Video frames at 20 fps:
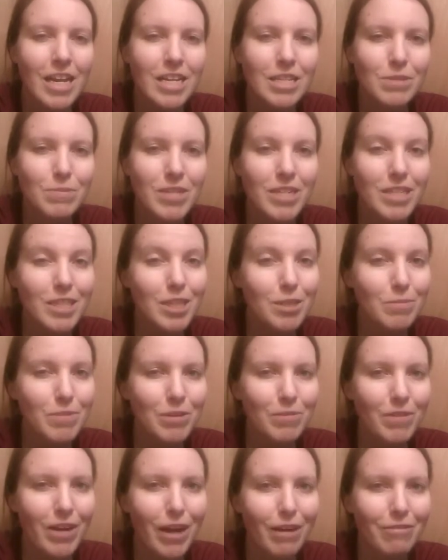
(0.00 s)
a little
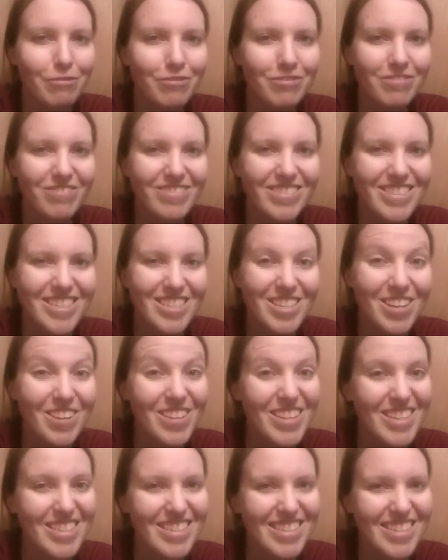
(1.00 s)
bit rough. So
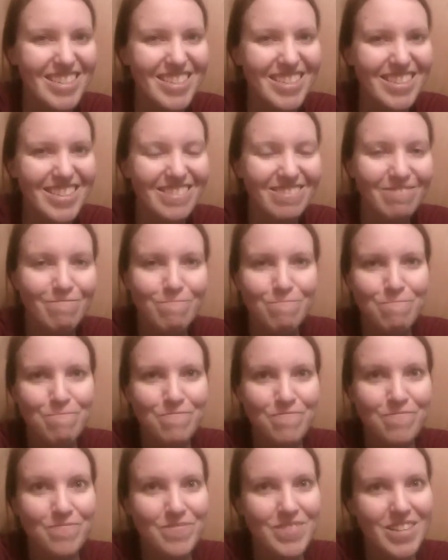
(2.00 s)
this
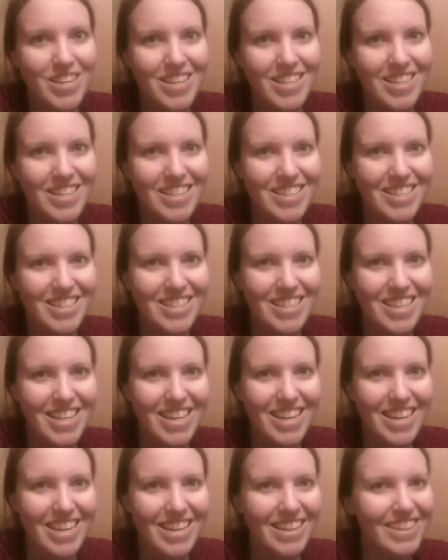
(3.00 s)
is
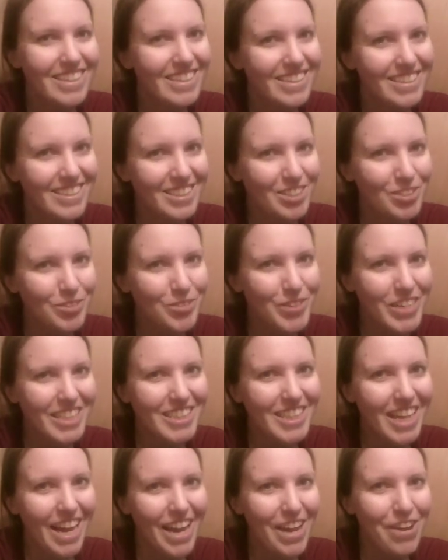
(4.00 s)
the real
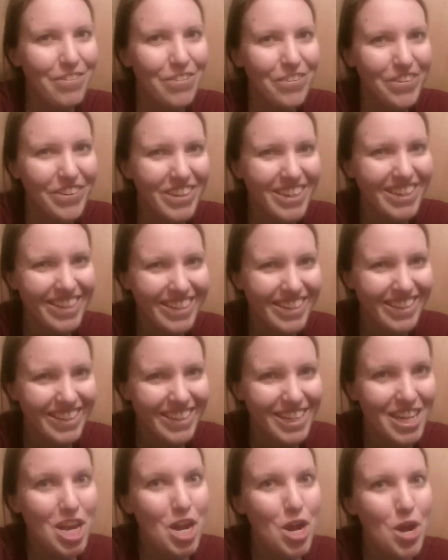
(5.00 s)
life,
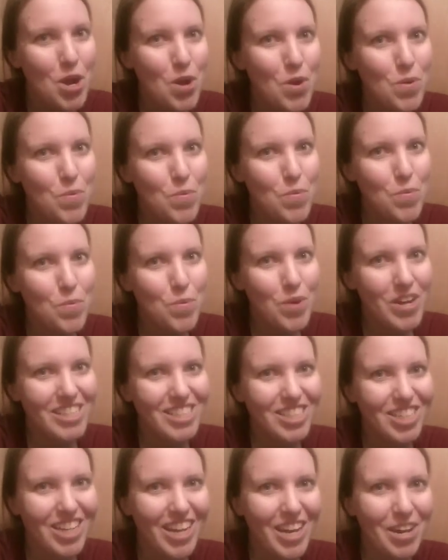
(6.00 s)
what
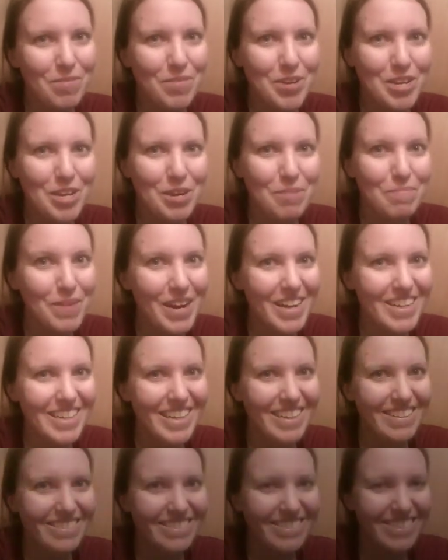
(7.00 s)
you get when you're
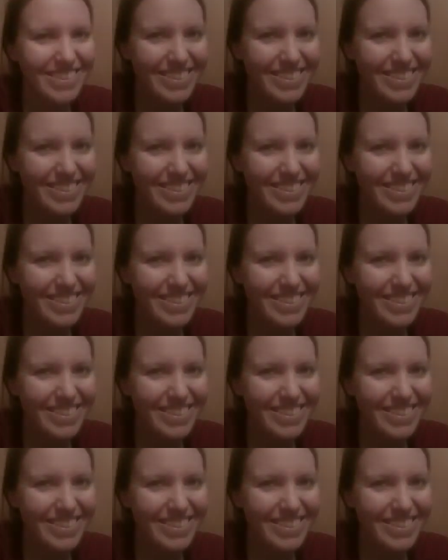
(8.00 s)
pregnant.